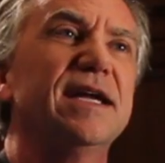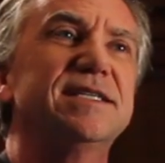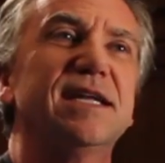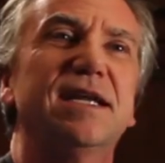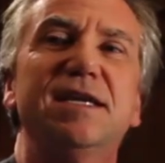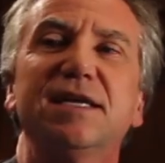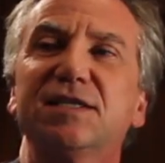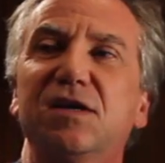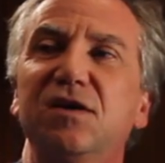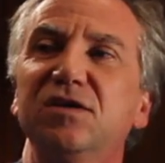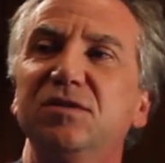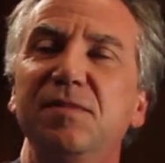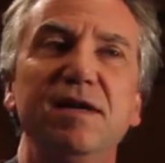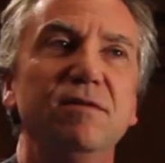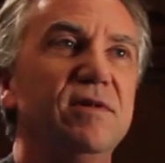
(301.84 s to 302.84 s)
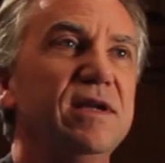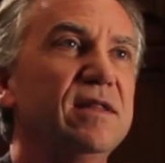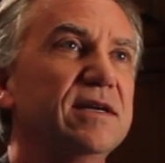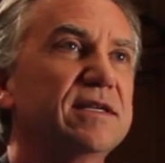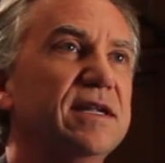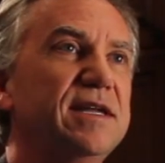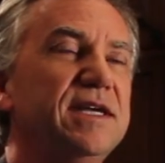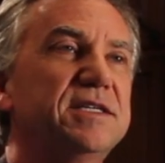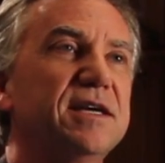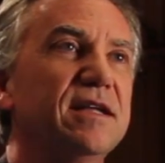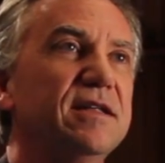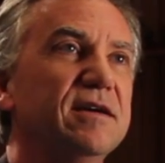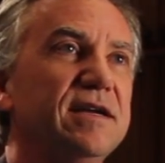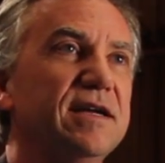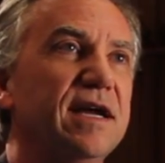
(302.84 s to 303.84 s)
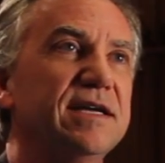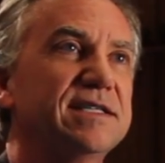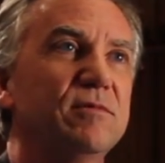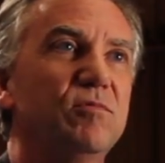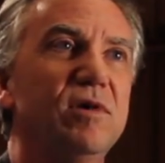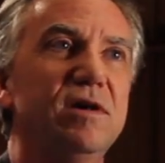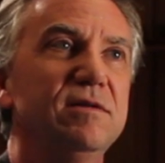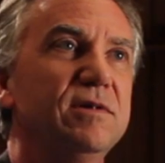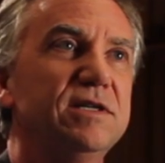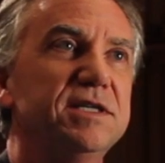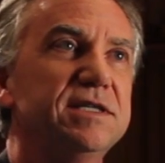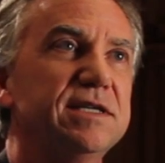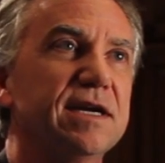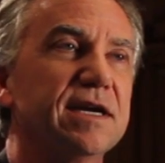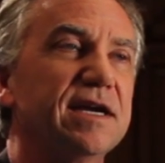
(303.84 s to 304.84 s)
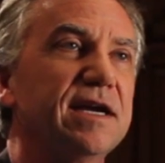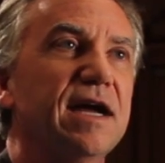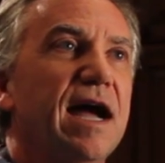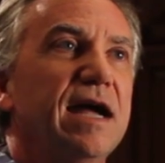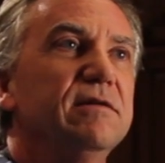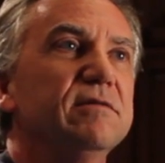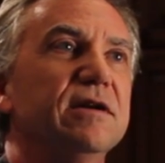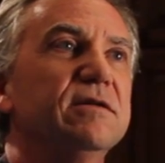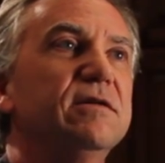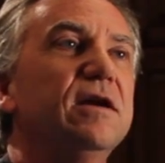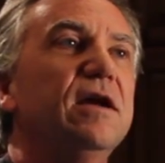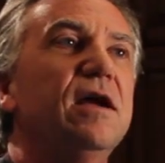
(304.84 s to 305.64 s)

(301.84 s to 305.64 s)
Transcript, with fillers: I said, "Excuse me?" We looked at each other. I said, "What did you say?" "I don't know."